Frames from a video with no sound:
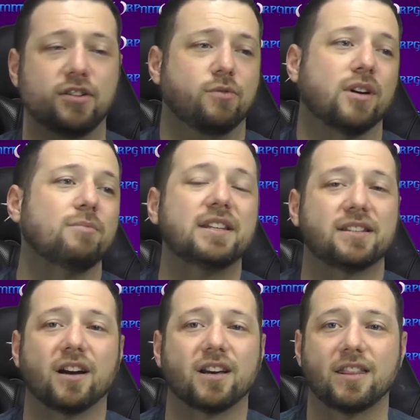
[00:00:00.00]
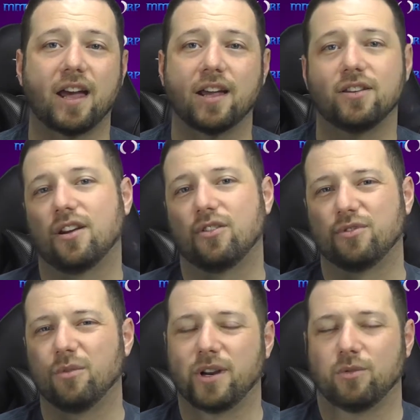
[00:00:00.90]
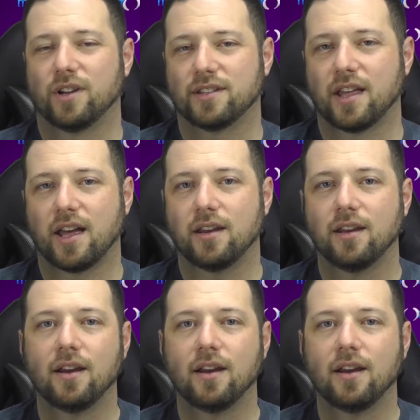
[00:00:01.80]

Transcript: Do you want to be stuck in that? No, nobody wants that.